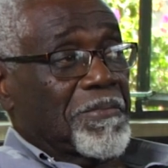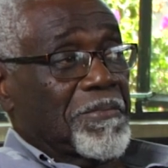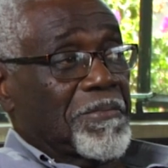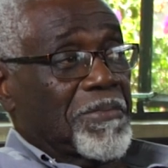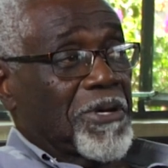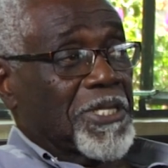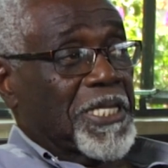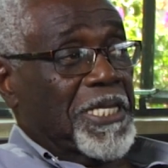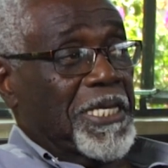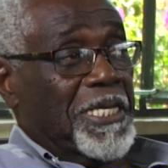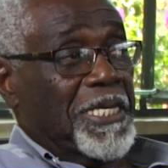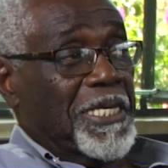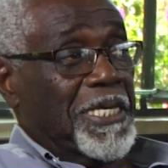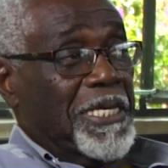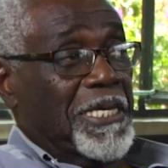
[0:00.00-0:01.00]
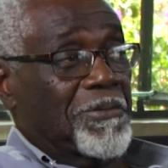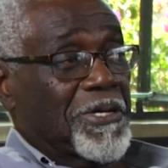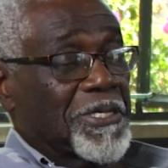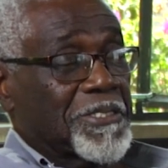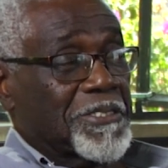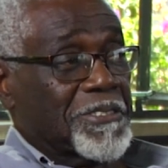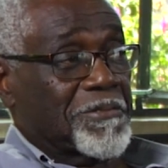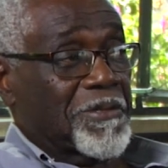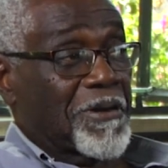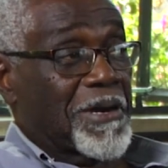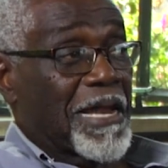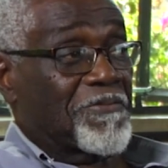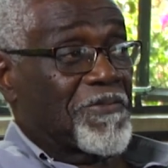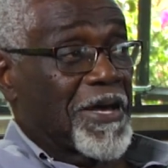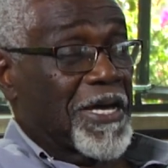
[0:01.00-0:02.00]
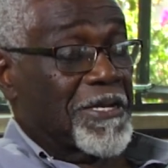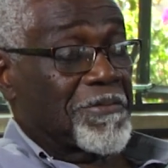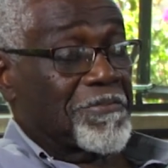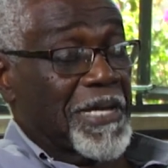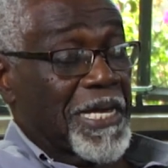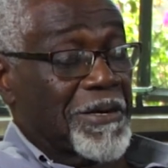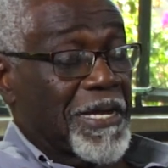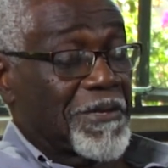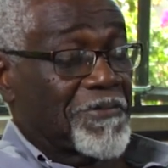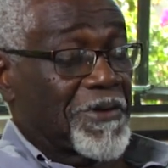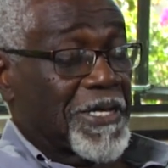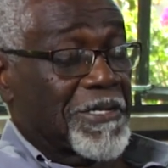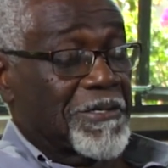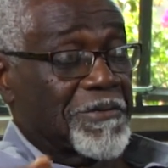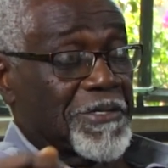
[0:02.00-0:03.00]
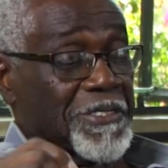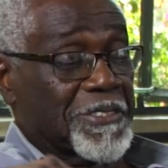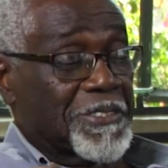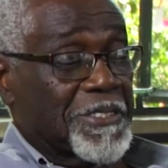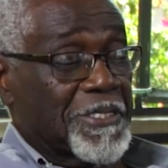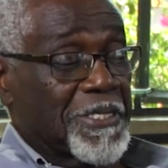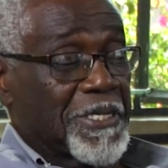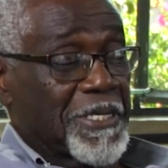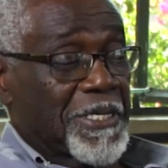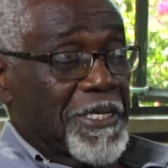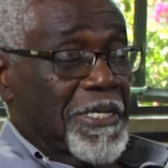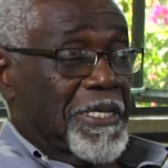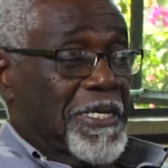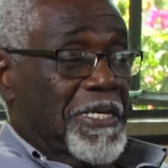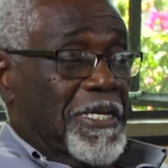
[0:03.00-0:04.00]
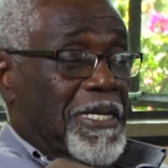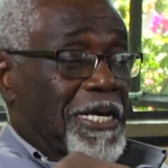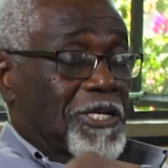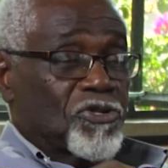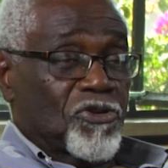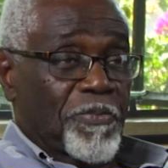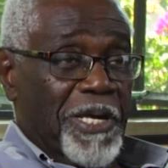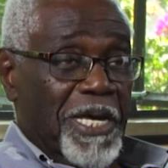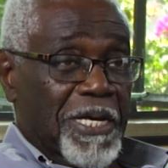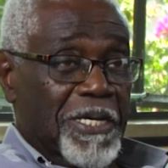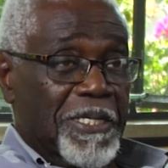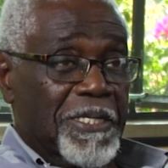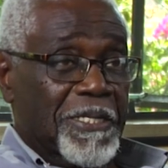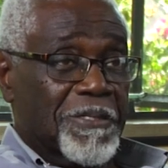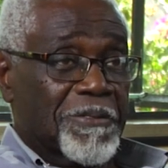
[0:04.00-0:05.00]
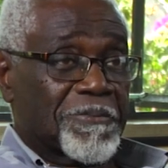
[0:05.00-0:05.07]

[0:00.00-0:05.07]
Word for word: but he, he, he was the grandfather, my grandfather was a shoemaker.